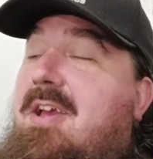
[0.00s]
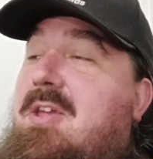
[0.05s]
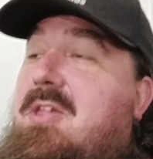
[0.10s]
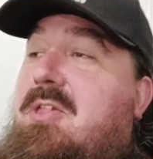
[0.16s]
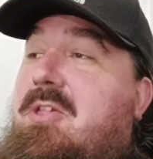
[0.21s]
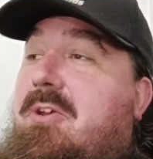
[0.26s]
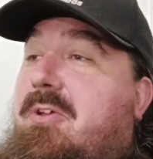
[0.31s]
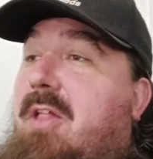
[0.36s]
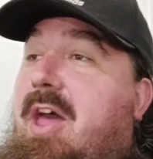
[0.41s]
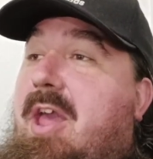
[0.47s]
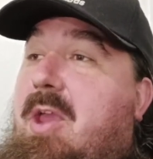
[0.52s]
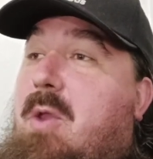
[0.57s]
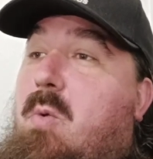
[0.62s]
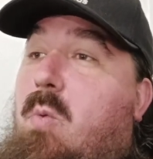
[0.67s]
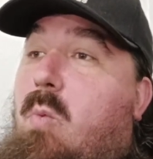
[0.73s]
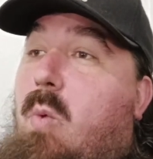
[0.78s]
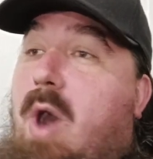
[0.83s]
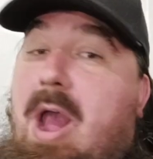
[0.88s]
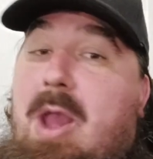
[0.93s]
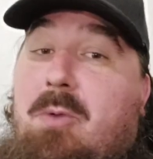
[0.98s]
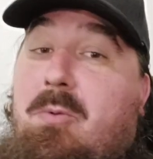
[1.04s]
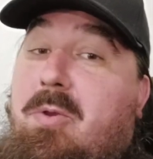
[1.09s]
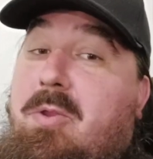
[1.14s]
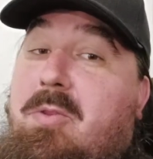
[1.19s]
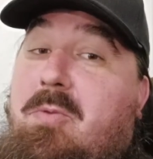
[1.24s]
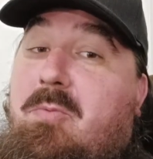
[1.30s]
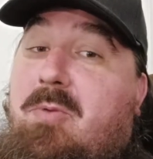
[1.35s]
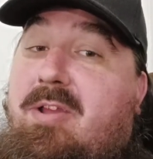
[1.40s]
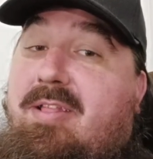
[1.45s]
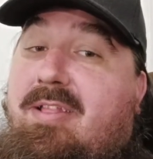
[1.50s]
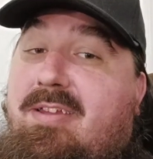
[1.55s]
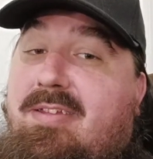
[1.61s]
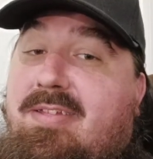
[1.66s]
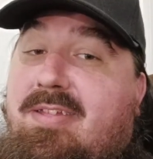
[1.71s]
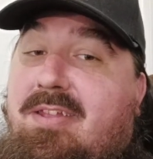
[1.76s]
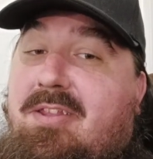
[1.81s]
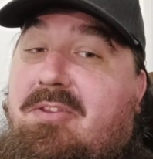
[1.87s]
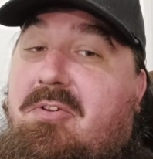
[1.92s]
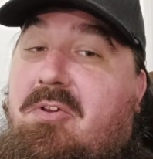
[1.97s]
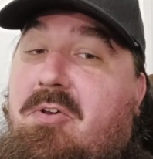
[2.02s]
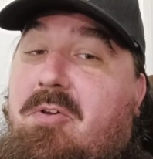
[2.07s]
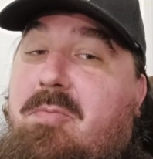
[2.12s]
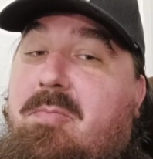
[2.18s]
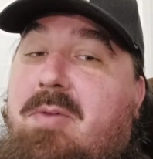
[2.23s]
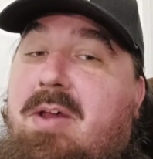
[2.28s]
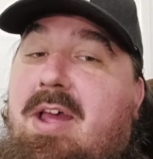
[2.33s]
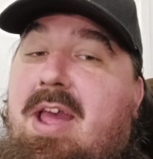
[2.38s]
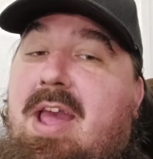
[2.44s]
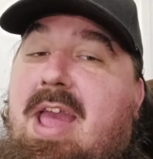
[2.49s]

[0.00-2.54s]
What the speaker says: So, like, why wouldn't we listen to him?